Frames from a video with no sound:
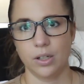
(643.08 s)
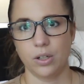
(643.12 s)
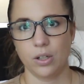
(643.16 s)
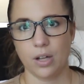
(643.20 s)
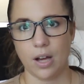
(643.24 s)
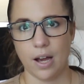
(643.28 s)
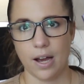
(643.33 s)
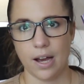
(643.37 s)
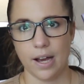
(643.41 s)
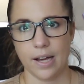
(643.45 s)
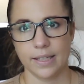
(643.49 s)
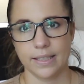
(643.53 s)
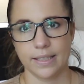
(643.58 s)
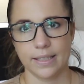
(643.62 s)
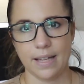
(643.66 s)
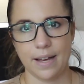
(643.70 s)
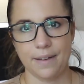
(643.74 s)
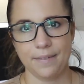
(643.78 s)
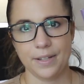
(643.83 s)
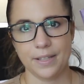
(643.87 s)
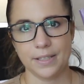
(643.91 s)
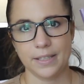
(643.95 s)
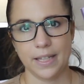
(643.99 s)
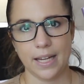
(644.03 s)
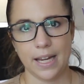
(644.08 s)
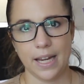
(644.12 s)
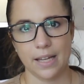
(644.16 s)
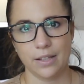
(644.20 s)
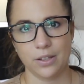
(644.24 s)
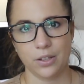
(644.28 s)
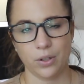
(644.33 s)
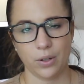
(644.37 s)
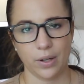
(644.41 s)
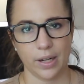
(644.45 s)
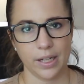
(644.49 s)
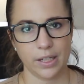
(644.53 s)
7th to
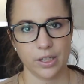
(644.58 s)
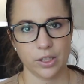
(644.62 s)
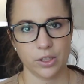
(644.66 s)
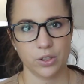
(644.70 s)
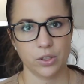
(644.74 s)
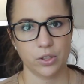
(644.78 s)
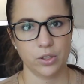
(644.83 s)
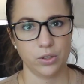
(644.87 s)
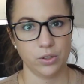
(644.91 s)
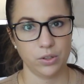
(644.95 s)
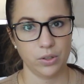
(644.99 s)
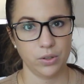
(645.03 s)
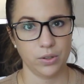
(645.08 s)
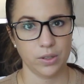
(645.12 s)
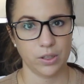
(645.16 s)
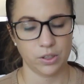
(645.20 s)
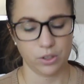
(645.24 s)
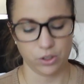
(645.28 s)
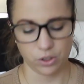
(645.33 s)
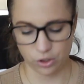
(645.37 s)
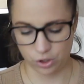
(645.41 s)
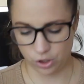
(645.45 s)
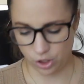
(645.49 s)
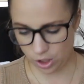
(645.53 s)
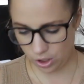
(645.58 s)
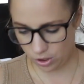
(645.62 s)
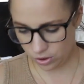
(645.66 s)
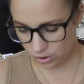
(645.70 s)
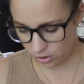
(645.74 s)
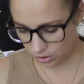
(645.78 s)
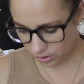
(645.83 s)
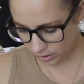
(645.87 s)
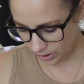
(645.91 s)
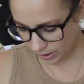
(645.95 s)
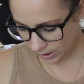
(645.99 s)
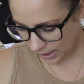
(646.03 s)
8th grade student
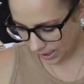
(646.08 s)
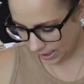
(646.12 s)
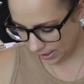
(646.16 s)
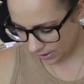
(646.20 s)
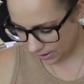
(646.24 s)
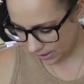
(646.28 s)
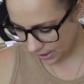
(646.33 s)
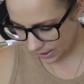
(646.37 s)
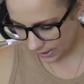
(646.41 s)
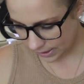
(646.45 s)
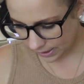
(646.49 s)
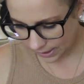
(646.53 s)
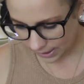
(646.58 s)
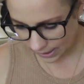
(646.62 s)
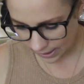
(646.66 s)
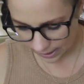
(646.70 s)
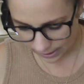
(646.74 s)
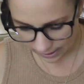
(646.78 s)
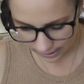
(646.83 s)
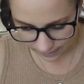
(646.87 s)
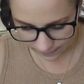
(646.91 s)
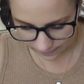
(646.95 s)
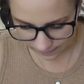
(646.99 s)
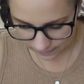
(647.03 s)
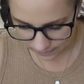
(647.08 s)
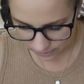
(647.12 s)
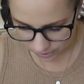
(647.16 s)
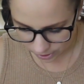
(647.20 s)
journal. Did I not get the